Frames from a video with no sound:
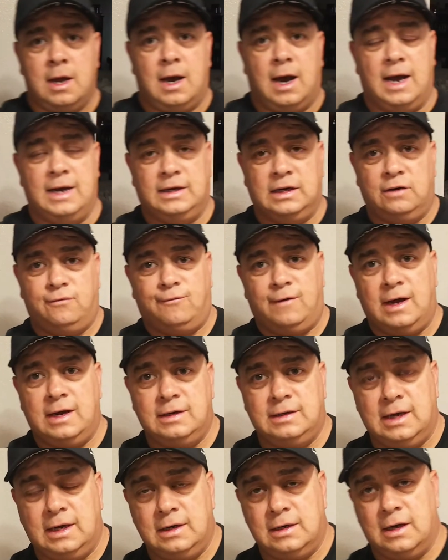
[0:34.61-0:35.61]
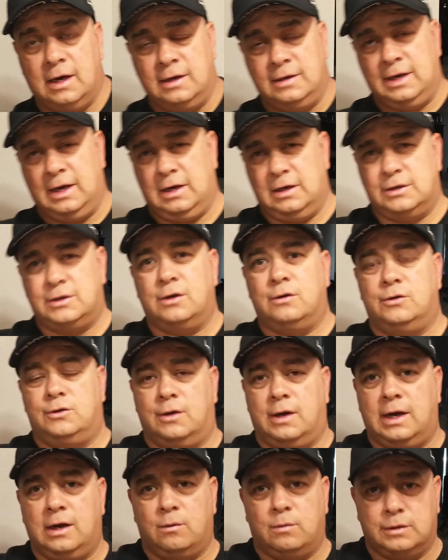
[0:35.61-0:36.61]
I did find Dennis
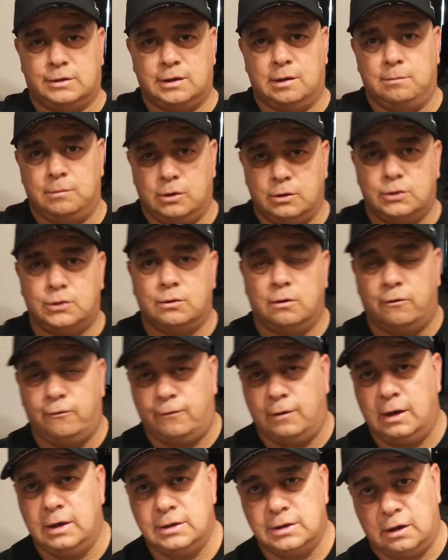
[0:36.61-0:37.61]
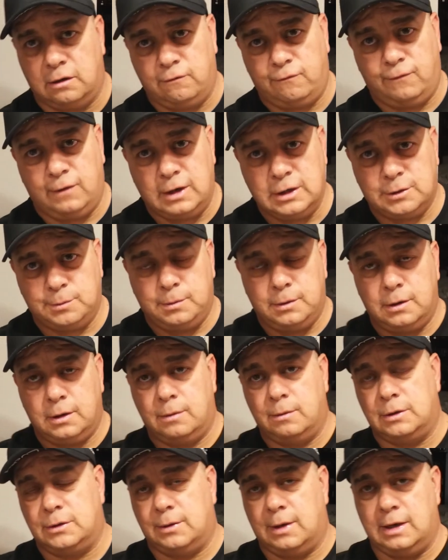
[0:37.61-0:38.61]
O'Drain with some mutual friends on
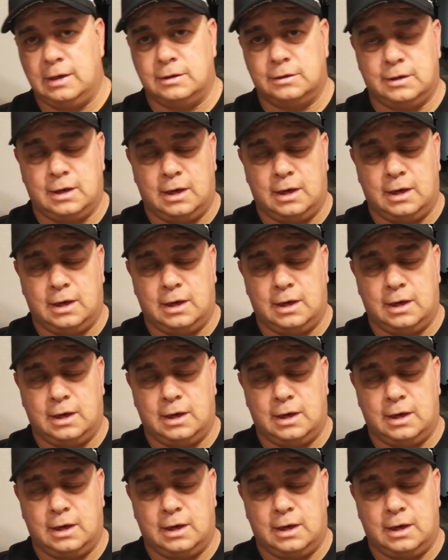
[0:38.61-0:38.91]
Facebook, which I